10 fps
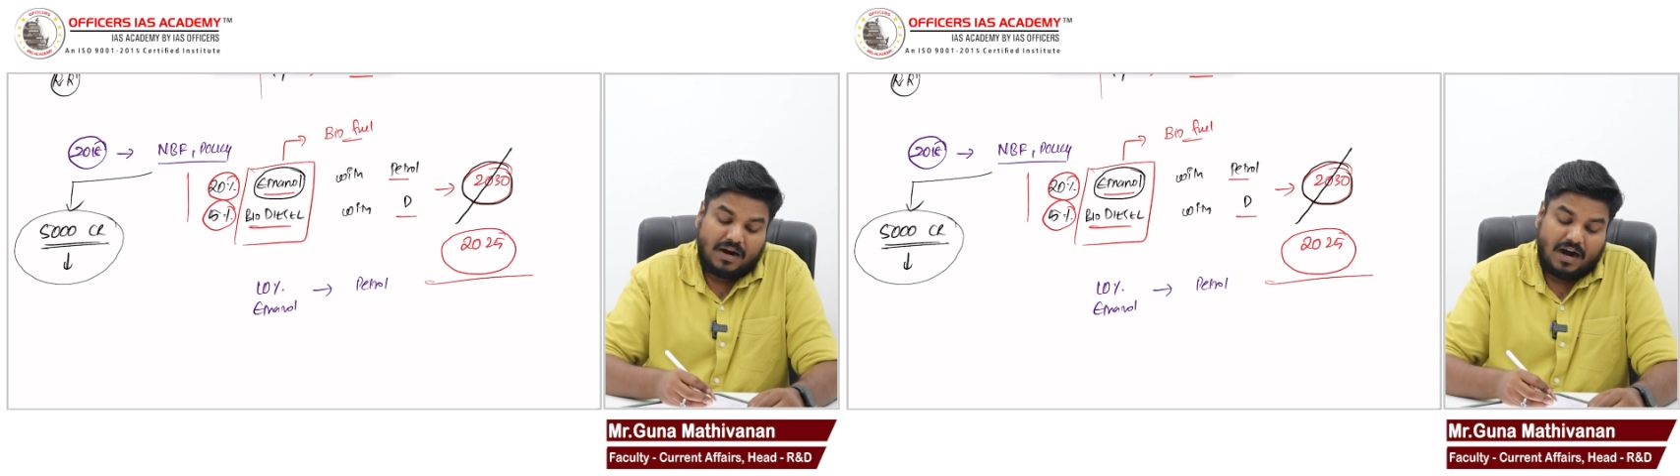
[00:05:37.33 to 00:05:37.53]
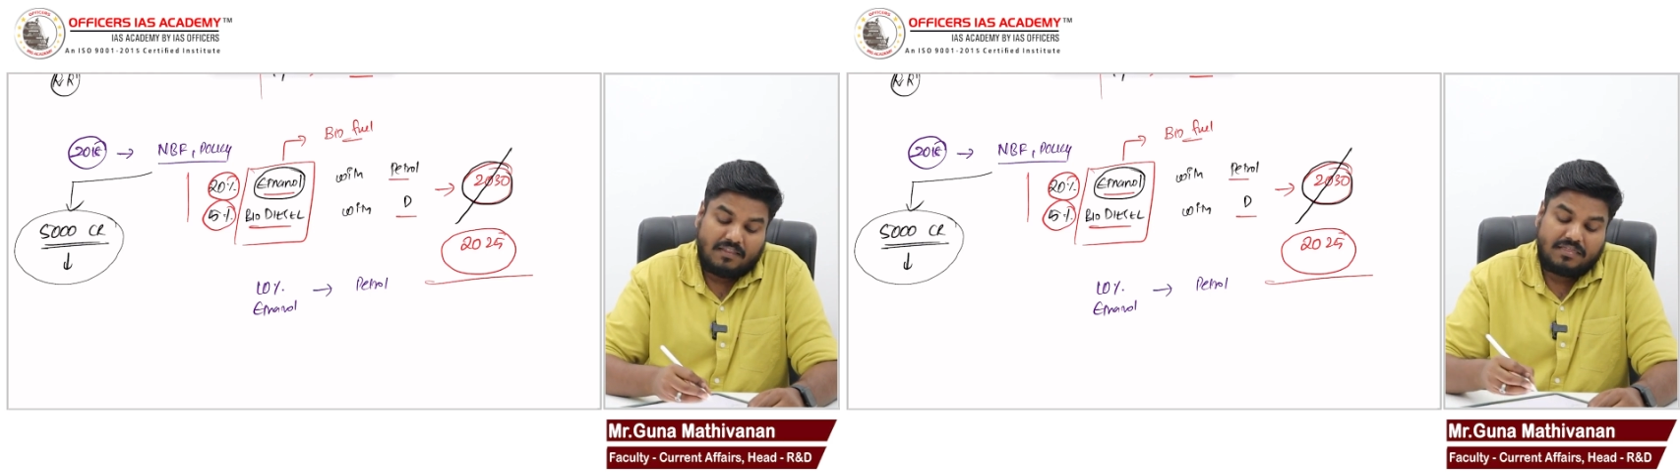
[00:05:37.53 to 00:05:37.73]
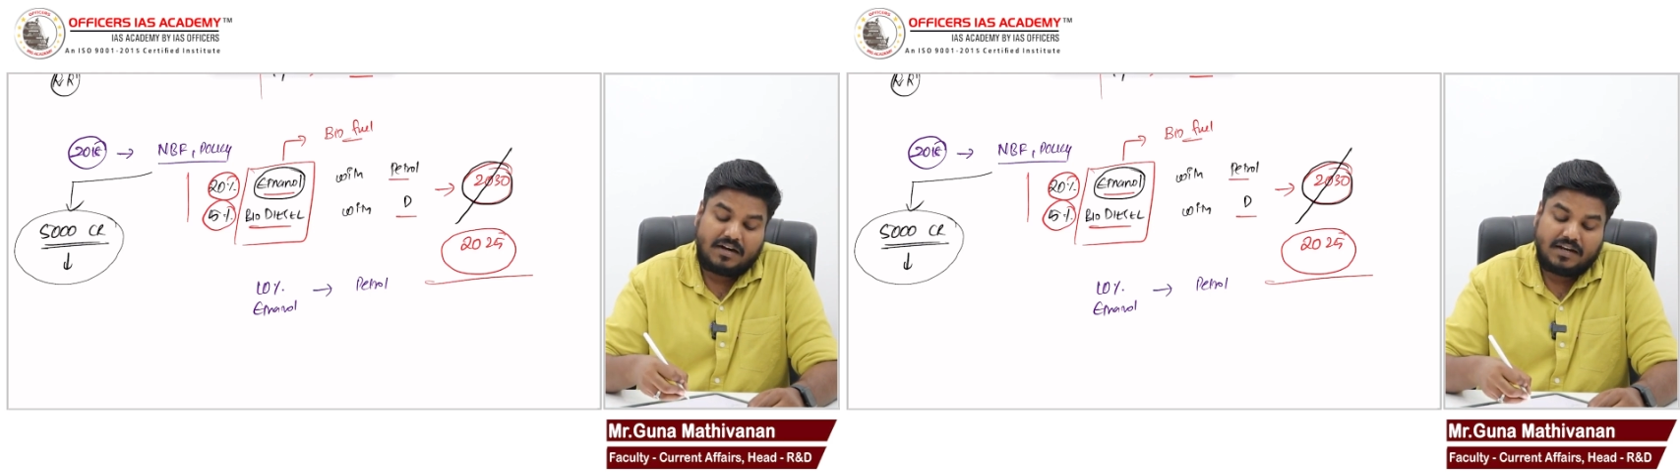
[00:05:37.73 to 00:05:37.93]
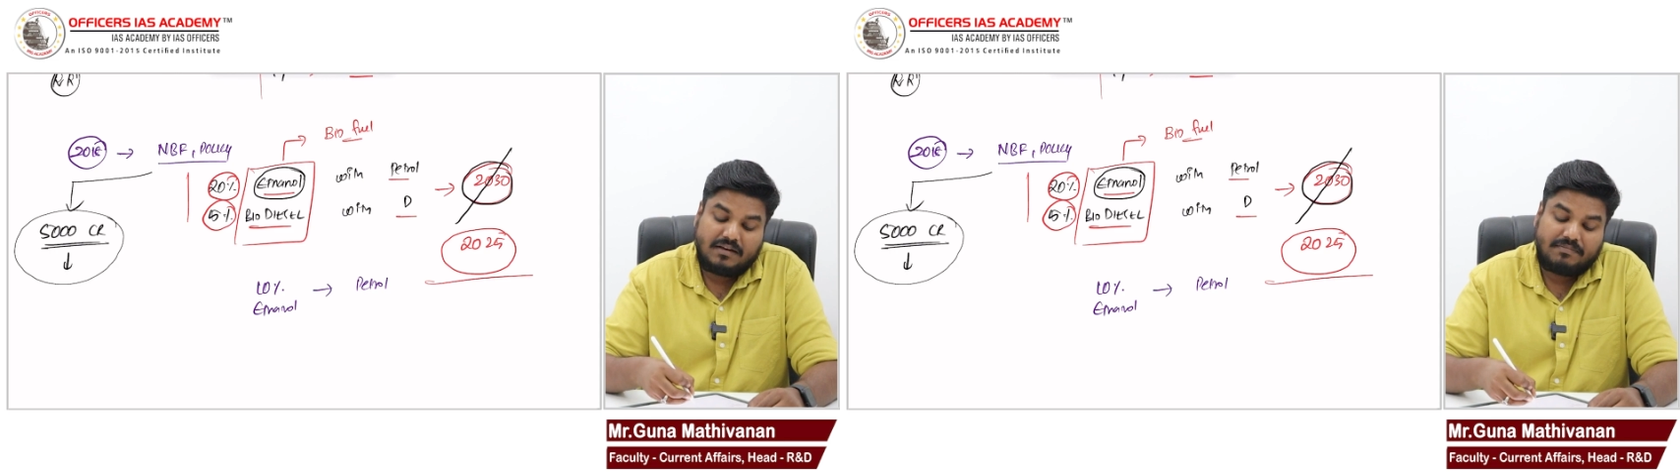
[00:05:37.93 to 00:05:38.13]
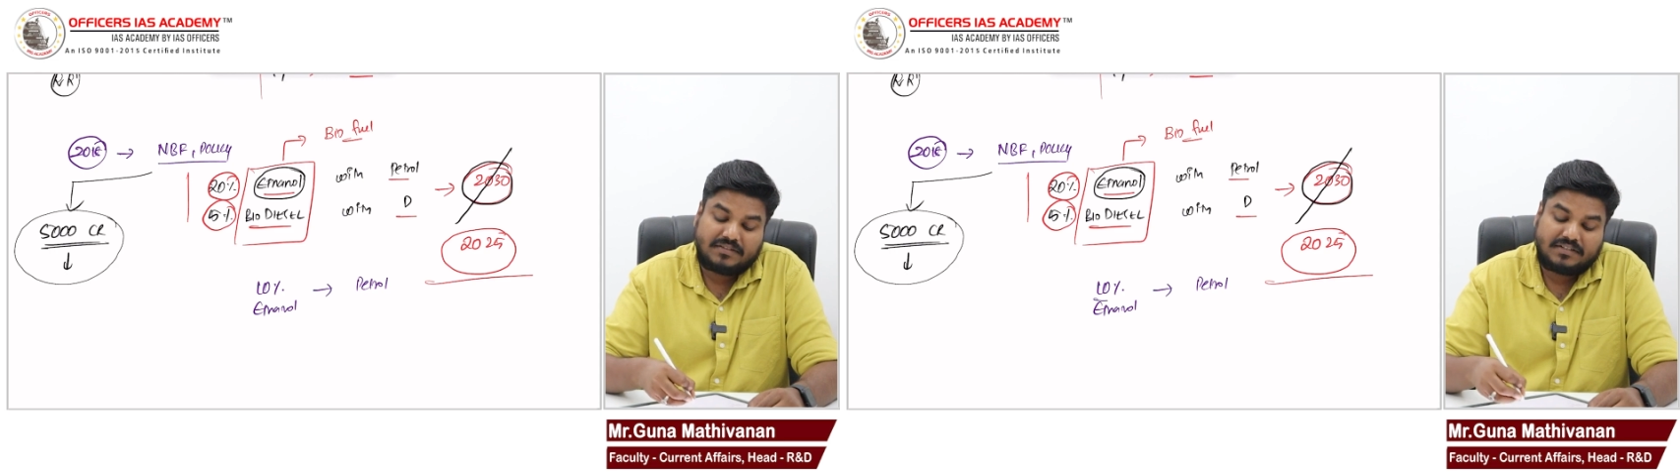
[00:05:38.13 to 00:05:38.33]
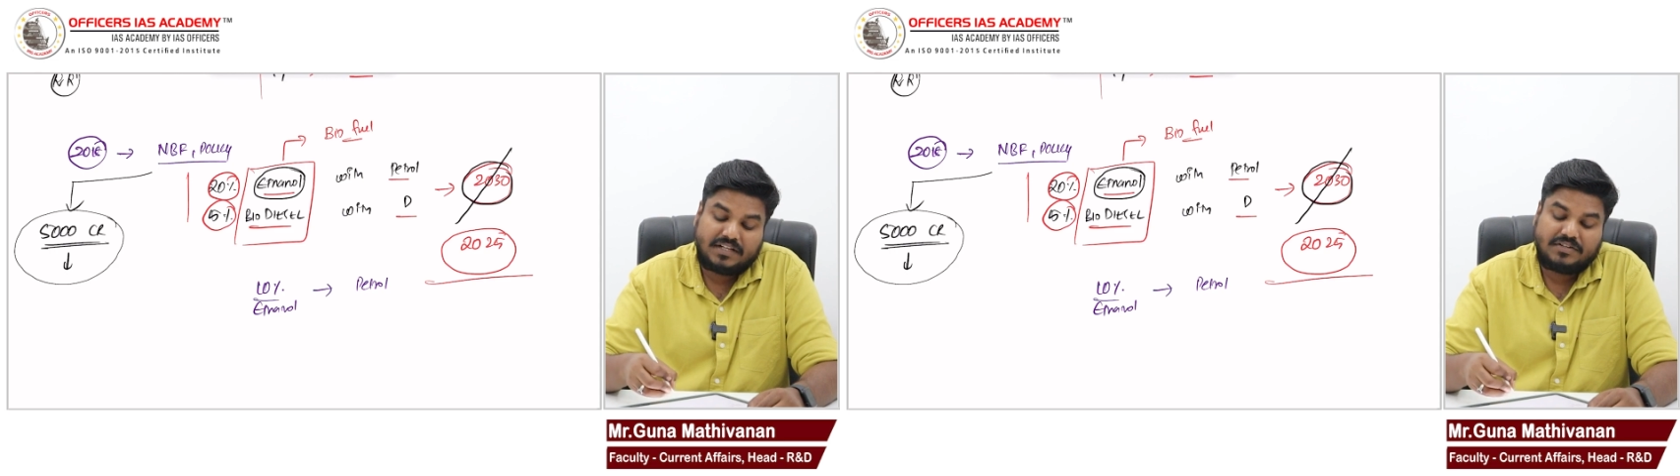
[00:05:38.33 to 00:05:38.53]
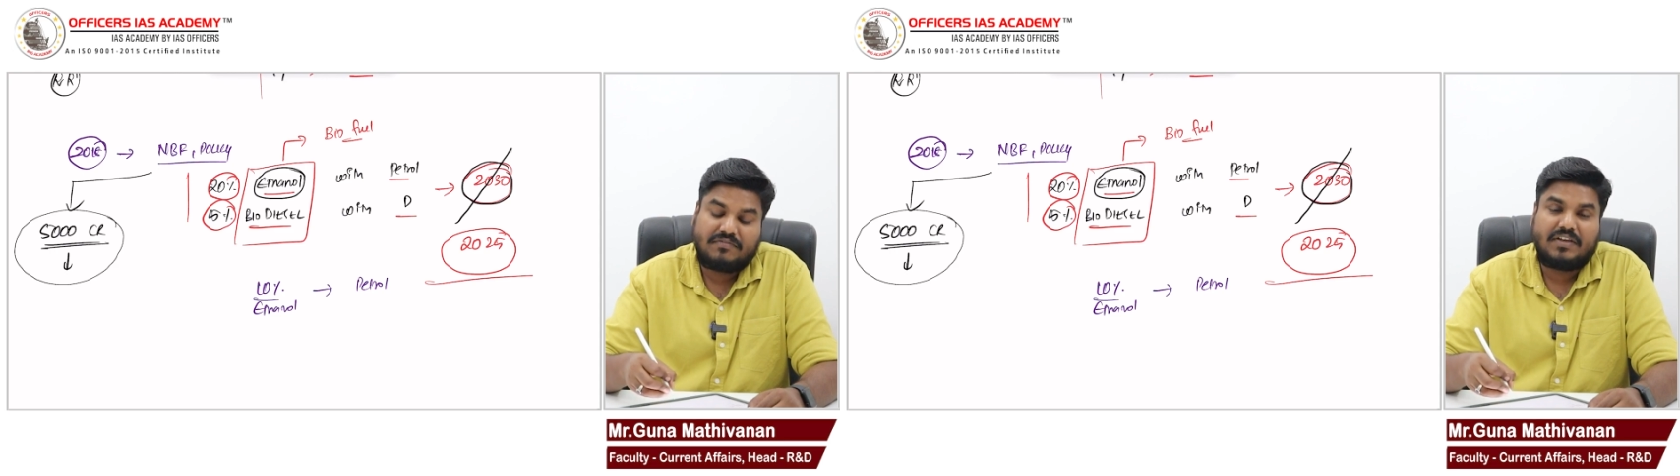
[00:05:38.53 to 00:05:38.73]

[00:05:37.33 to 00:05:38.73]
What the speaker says: another 10% of